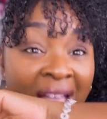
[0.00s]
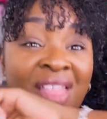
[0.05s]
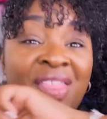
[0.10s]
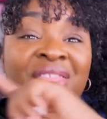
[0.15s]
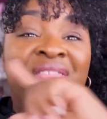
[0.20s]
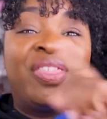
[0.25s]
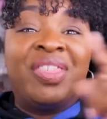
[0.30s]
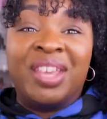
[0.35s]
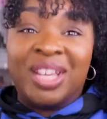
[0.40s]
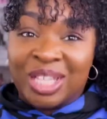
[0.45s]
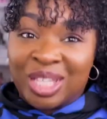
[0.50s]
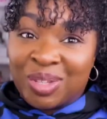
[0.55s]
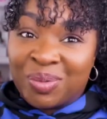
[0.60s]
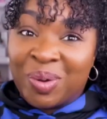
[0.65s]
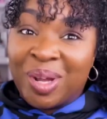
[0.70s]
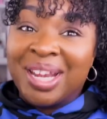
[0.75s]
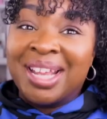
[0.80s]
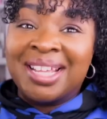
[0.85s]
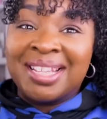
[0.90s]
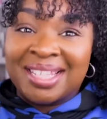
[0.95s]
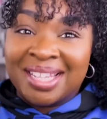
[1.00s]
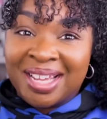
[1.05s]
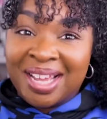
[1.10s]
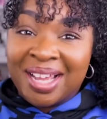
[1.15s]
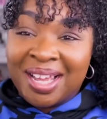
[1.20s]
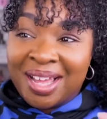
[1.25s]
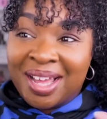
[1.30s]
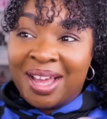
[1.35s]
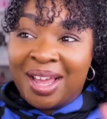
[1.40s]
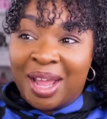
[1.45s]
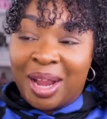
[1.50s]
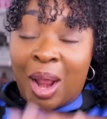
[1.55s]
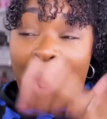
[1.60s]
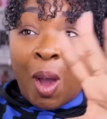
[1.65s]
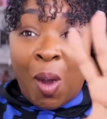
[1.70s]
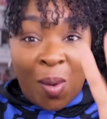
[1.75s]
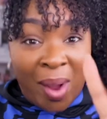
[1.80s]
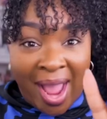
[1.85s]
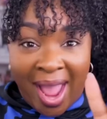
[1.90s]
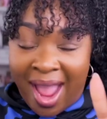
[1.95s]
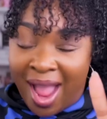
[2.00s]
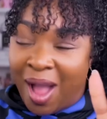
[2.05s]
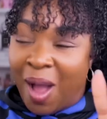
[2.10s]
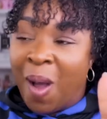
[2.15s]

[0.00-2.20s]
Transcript: This one is good. Okay.